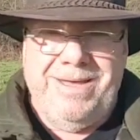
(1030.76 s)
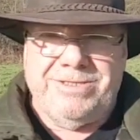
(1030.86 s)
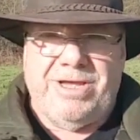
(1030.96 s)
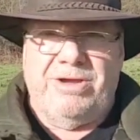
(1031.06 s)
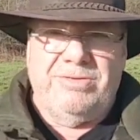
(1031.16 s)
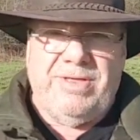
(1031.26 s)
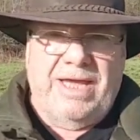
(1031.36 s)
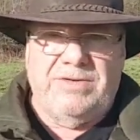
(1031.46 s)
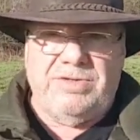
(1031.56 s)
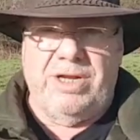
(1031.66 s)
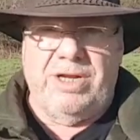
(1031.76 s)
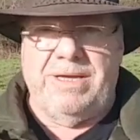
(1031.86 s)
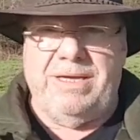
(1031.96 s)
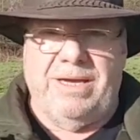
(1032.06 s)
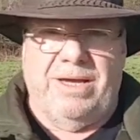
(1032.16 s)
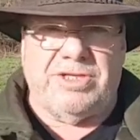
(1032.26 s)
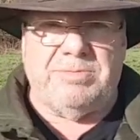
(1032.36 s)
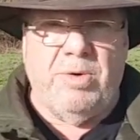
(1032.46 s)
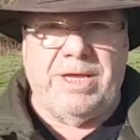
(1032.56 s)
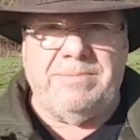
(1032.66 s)
So thanks for joining me this
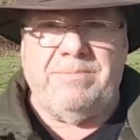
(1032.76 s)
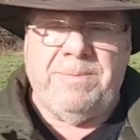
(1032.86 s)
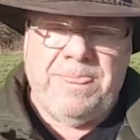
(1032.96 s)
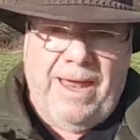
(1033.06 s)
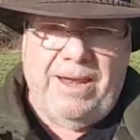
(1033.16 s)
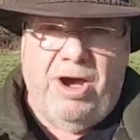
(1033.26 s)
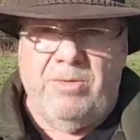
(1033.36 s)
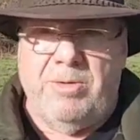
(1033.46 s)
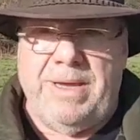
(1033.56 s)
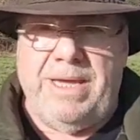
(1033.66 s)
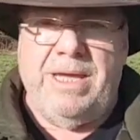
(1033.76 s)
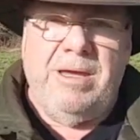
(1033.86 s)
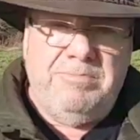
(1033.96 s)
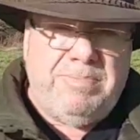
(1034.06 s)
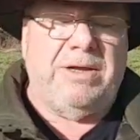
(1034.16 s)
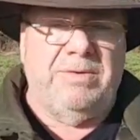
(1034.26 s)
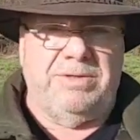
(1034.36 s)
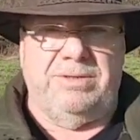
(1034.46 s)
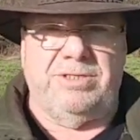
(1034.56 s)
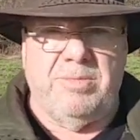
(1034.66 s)
morning, and I will be back with
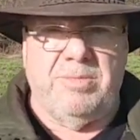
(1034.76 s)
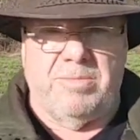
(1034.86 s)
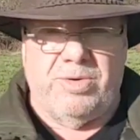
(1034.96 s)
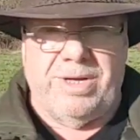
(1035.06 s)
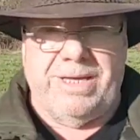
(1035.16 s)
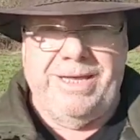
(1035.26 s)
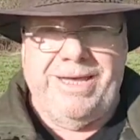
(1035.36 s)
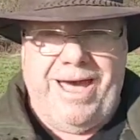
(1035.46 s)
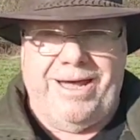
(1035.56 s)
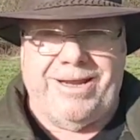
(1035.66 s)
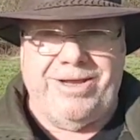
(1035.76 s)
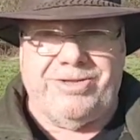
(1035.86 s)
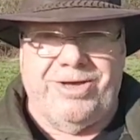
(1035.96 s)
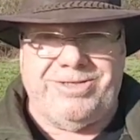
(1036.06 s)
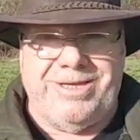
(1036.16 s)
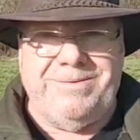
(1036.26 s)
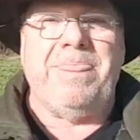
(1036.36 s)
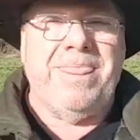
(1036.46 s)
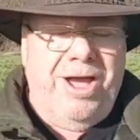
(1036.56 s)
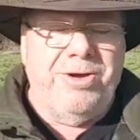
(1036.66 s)
you tomorrow morning at 8:30,
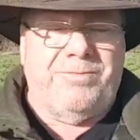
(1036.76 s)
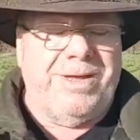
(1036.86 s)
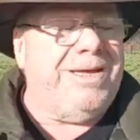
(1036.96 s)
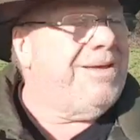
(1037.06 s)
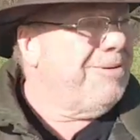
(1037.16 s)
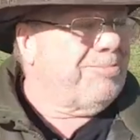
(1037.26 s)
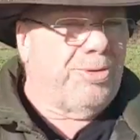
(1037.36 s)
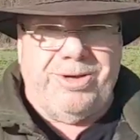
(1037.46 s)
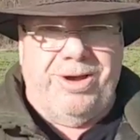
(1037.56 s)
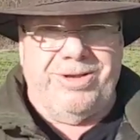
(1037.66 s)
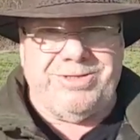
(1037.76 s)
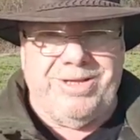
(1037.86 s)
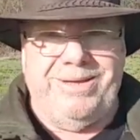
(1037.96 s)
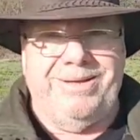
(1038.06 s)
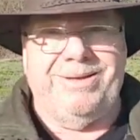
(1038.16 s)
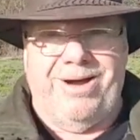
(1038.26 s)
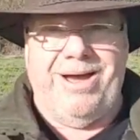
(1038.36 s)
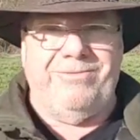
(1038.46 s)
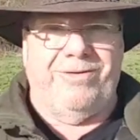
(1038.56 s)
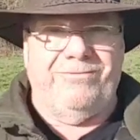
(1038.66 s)
hopefully broadcasting
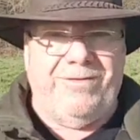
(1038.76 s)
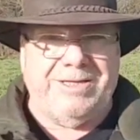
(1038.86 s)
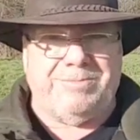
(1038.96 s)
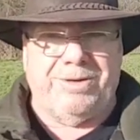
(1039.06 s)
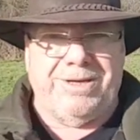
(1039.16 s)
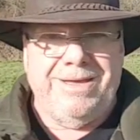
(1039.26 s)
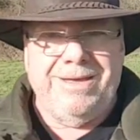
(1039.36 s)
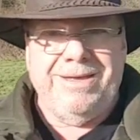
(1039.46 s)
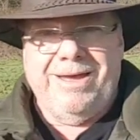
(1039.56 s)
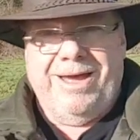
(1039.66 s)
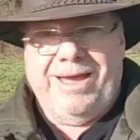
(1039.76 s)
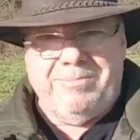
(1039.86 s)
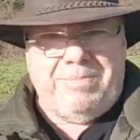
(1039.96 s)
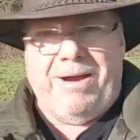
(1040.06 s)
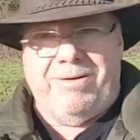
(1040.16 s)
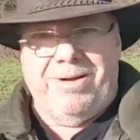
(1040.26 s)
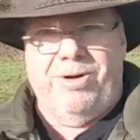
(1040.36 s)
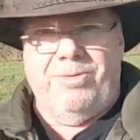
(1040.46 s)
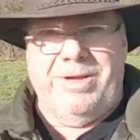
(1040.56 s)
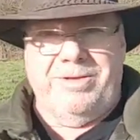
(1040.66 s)
live on Facebook in
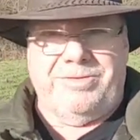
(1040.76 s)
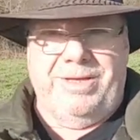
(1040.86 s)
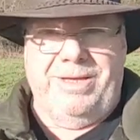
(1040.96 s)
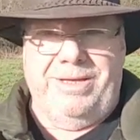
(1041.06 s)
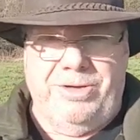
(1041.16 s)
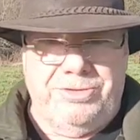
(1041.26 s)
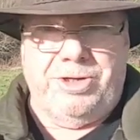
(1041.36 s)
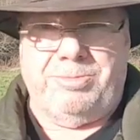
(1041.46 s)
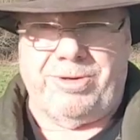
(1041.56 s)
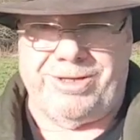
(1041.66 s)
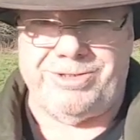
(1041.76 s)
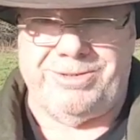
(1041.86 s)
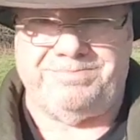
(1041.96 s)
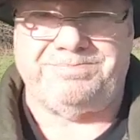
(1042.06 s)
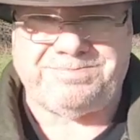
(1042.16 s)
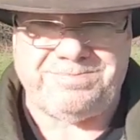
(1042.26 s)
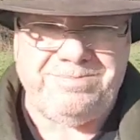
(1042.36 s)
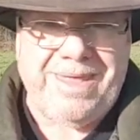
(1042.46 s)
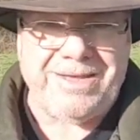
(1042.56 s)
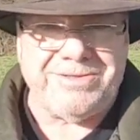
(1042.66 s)
parallel with the YouTube production.
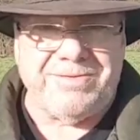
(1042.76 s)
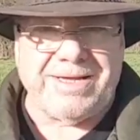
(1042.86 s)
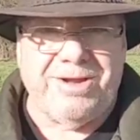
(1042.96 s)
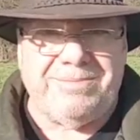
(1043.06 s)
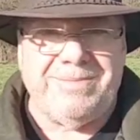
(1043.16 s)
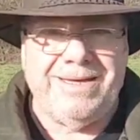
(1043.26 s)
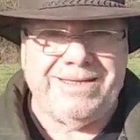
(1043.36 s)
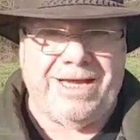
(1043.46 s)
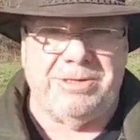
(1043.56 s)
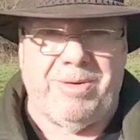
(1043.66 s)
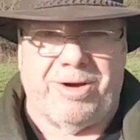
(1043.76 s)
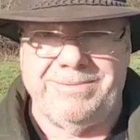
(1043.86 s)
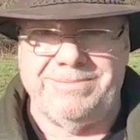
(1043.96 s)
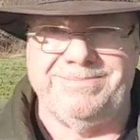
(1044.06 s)
So thanks a lot. Catch you tomorrow.